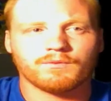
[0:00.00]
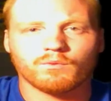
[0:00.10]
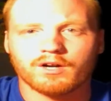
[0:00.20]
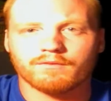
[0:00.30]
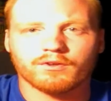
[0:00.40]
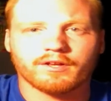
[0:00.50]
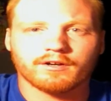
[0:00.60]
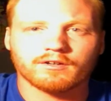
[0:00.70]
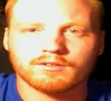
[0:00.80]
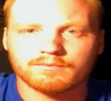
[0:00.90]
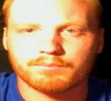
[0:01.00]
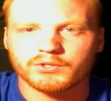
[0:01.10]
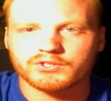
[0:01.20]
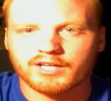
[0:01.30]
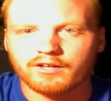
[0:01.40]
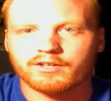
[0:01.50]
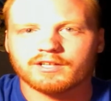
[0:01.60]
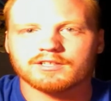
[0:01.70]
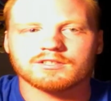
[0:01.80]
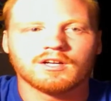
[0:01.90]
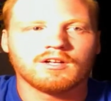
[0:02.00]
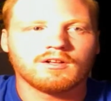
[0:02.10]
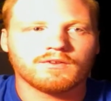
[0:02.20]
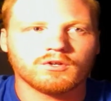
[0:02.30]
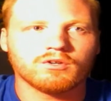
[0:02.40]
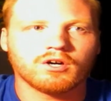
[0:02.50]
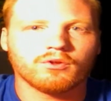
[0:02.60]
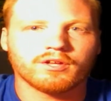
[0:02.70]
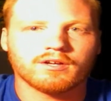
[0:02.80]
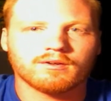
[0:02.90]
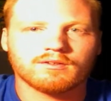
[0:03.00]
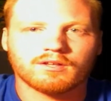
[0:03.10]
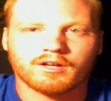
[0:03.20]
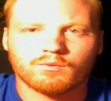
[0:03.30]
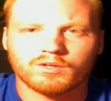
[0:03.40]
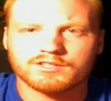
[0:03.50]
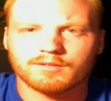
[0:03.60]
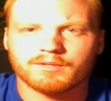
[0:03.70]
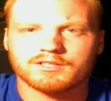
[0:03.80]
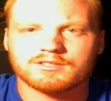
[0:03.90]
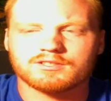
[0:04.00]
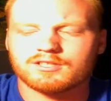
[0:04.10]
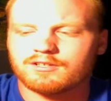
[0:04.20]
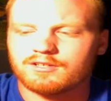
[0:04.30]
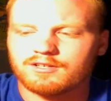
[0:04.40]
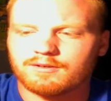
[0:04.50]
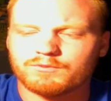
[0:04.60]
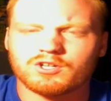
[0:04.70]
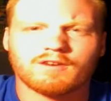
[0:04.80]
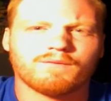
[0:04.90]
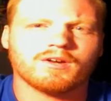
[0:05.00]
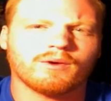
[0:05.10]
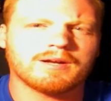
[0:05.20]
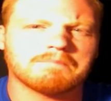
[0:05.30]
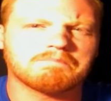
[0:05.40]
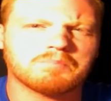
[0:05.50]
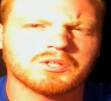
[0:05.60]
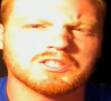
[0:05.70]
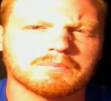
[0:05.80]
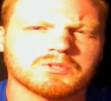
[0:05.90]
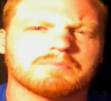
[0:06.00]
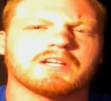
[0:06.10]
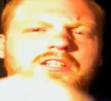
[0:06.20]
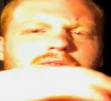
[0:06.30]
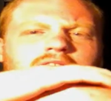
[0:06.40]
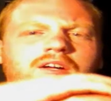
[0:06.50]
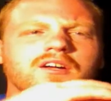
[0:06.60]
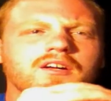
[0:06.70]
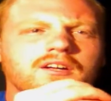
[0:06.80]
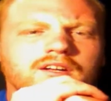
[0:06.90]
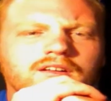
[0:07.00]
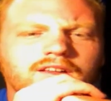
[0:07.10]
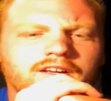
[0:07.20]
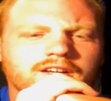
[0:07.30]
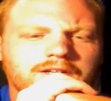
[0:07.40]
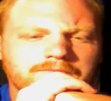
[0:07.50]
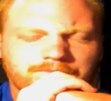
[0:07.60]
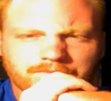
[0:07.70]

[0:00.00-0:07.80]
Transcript: whatever their personality is, you know that, like, when somebody's trying to find a way to put this in perspective, like,